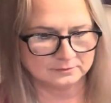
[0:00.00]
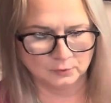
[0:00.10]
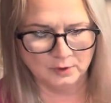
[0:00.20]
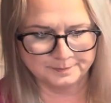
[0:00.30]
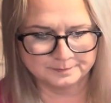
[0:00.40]

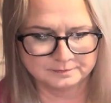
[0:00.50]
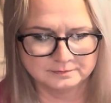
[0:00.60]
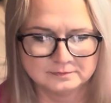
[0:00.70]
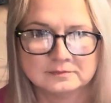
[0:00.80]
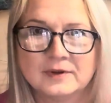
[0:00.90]
Whoop,
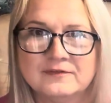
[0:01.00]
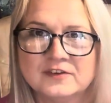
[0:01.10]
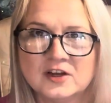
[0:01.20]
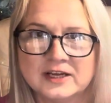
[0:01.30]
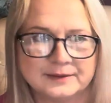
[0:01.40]
went
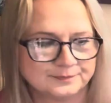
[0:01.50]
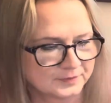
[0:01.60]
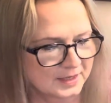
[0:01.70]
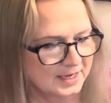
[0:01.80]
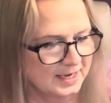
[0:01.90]
flying.
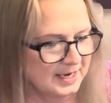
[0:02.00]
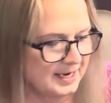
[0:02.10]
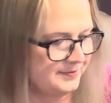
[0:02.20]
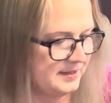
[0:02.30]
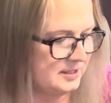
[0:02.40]

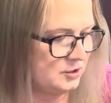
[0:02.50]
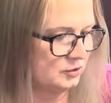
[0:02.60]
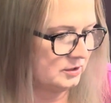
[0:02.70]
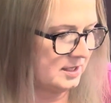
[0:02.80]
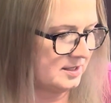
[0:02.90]
And then
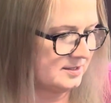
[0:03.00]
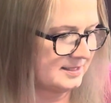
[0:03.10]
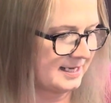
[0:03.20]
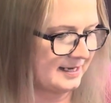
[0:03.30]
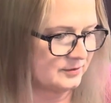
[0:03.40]
your last
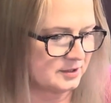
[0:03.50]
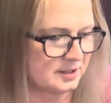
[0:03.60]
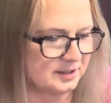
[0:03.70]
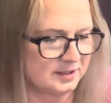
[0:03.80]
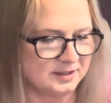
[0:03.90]
house
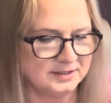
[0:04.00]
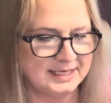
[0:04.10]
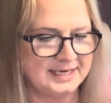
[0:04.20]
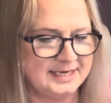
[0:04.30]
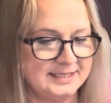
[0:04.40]
card
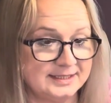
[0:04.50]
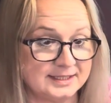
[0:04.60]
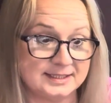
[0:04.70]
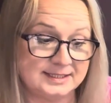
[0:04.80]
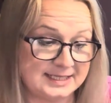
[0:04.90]
is the
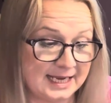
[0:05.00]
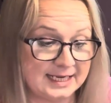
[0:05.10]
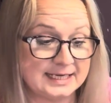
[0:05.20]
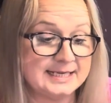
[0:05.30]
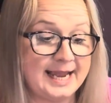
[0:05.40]

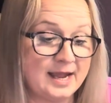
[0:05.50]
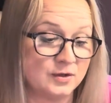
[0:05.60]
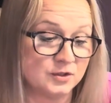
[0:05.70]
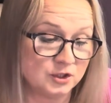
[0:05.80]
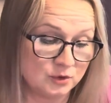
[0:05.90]
2nd
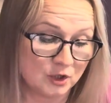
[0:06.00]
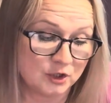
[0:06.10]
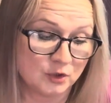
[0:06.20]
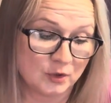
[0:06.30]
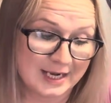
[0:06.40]
house. You got
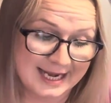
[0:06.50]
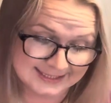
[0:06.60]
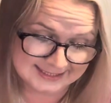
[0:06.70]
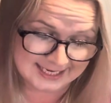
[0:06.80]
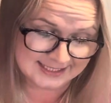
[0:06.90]
your
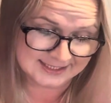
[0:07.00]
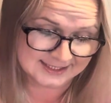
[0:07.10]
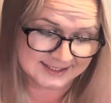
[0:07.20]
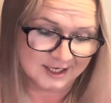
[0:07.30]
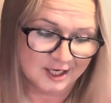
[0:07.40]

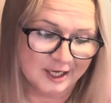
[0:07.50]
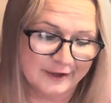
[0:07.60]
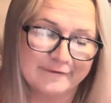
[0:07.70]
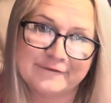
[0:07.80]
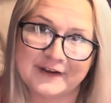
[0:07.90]
assets,
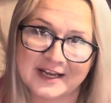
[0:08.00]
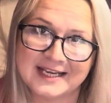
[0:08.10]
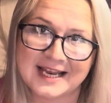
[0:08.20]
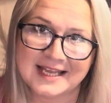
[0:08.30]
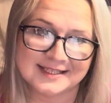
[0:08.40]

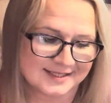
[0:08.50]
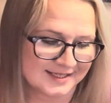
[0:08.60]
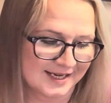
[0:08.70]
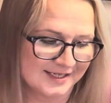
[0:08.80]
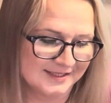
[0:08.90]

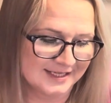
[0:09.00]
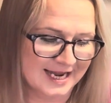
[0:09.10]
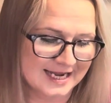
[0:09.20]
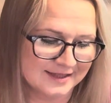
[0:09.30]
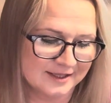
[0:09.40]
finances,
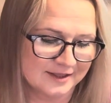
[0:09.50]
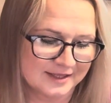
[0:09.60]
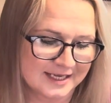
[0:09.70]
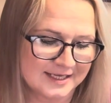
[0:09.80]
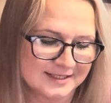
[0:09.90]
and the
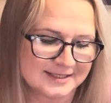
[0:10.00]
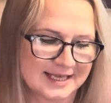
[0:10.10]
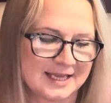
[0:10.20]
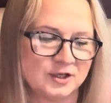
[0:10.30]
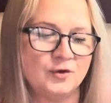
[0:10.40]
things
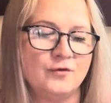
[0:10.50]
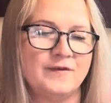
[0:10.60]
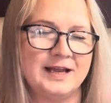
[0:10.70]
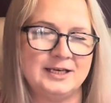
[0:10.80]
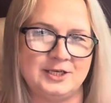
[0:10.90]
that you
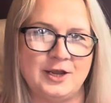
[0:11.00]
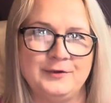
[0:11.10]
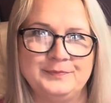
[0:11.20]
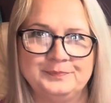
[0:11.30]
value.